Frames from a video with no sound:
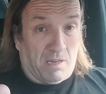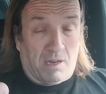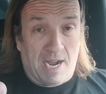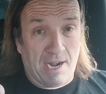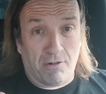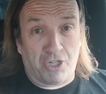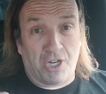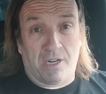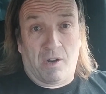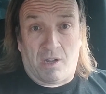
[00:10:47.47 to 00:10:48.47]

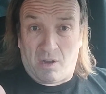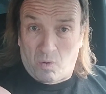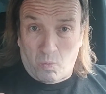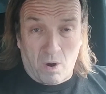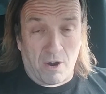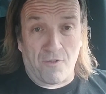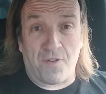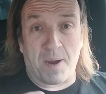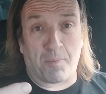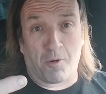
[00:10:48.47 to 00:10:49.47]
hydrogen, water
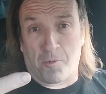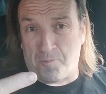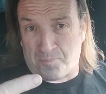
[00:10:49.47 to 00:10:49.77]
vapor,